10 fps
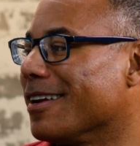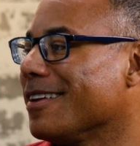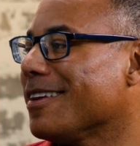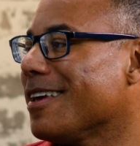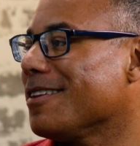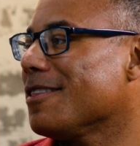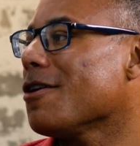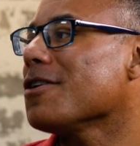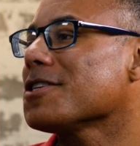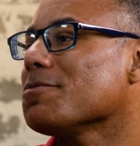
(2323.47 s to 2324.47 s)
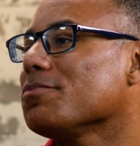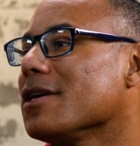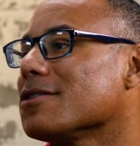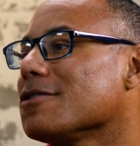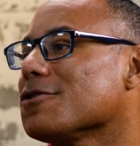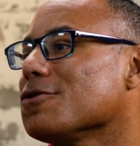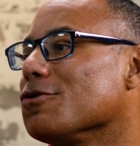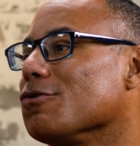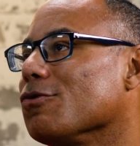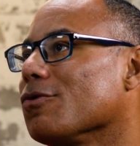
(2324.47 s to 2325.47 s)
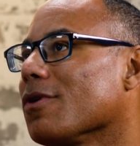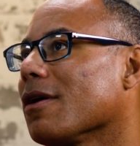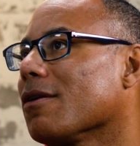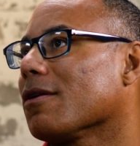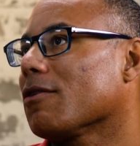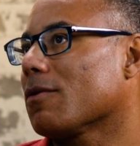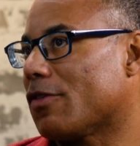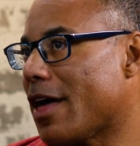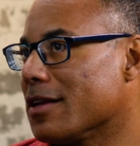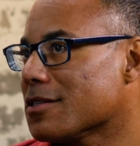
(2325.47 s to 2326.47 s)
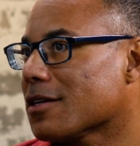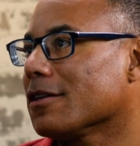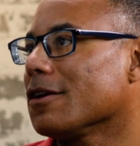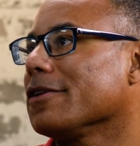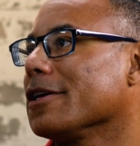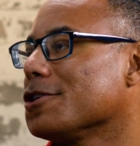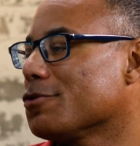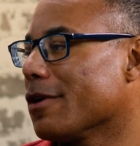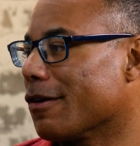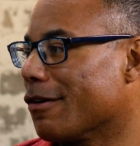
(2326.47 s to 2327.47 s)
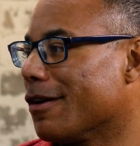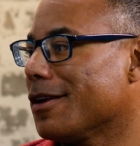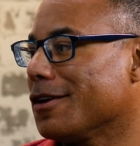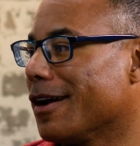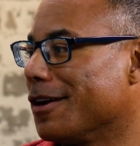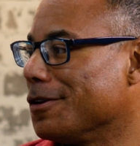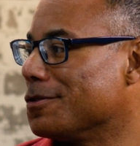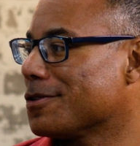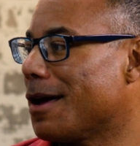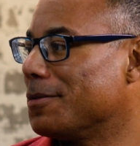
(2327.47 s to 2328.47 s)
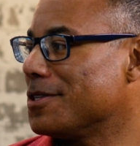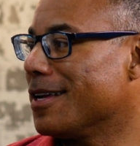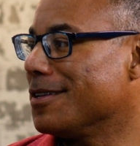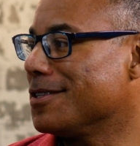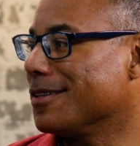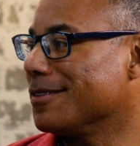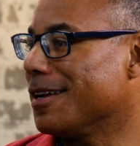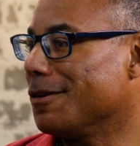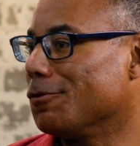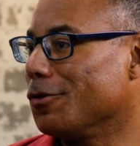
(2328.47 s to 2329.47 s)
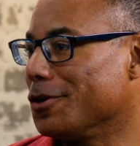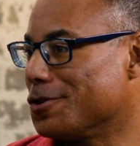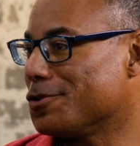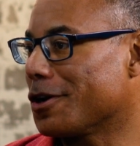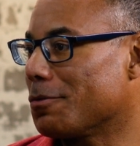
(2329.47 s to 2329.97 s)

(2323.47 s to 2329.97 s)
And there are some patients who that is clearly a trigger, and then you got to use common sense and avoid your trigger.